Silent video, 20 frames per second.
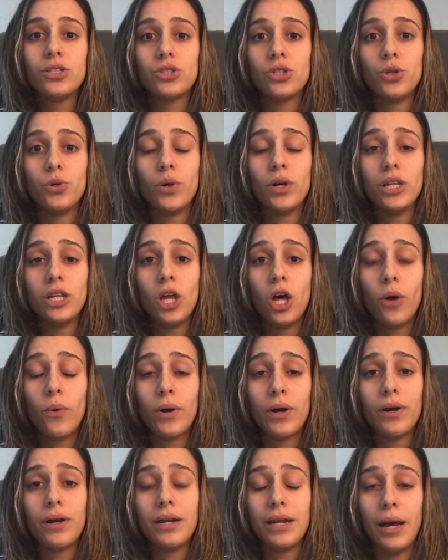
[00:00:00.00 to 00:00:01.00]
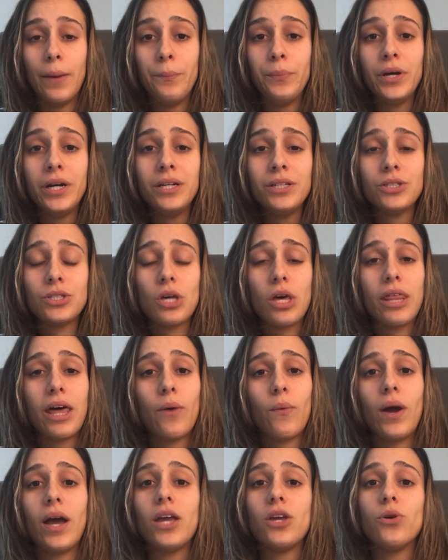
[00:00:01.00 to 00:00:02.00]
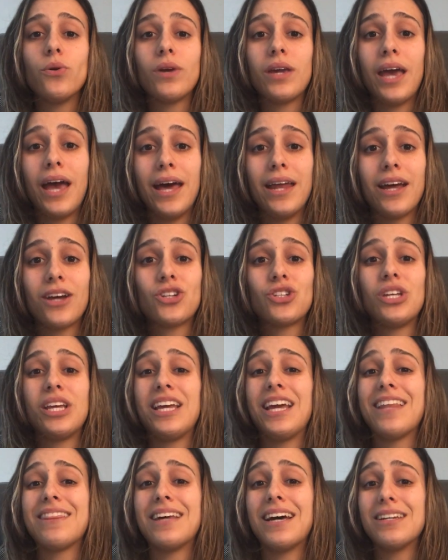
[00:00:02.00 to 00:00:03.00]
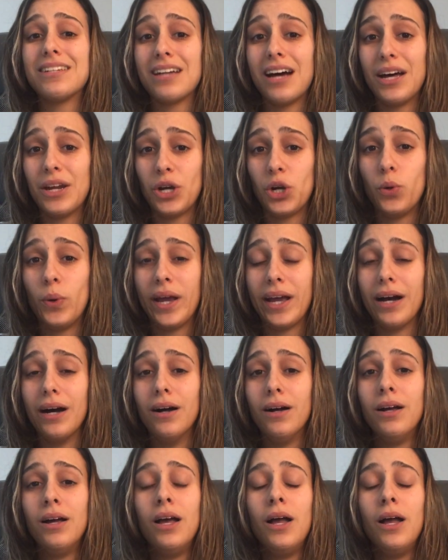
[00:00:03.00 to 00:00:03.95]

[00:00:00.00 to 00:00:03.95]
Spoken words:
to a lower number, so that way you can actually get that data quicker.